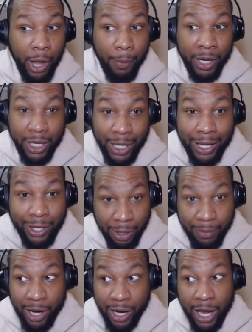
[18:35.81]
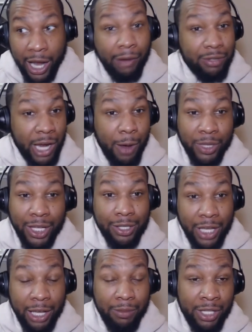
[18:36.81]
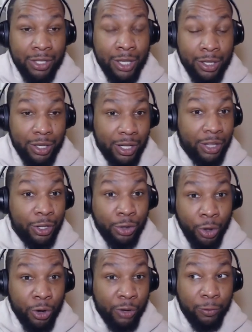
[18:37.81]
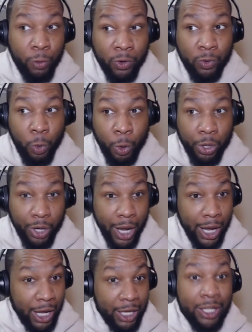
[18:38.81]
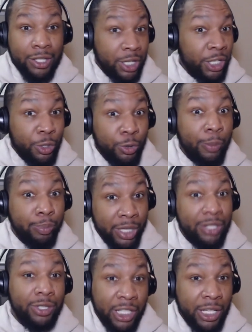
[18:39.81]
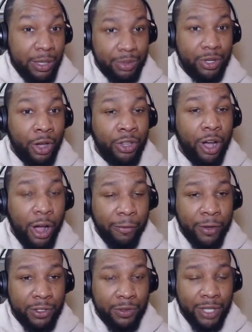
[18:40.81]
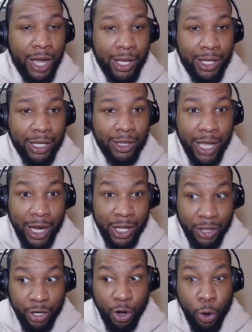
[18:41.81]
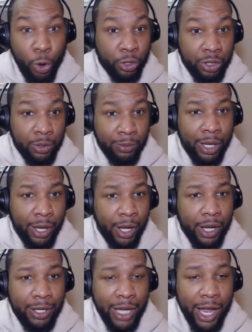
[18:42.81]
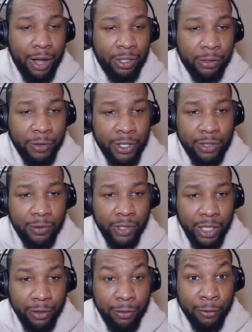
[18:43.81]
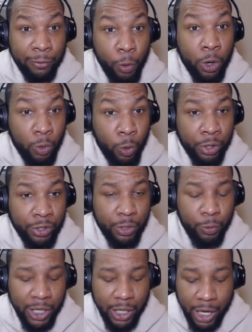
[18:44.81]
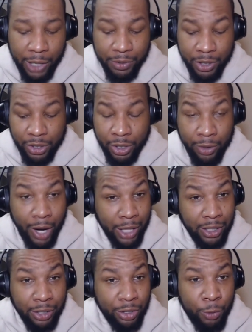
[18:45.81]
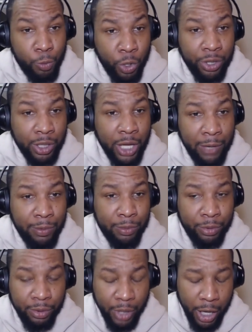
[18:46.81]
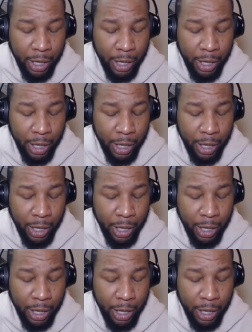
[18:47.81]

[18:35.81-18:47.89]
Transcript: But can they come out of halftime with that same intensity in the 3rd and 4th quarter and continue to blitz teams on the offensive side like that and then hold them down defensively for 4 quarters to win games this year? I think they're more than capable.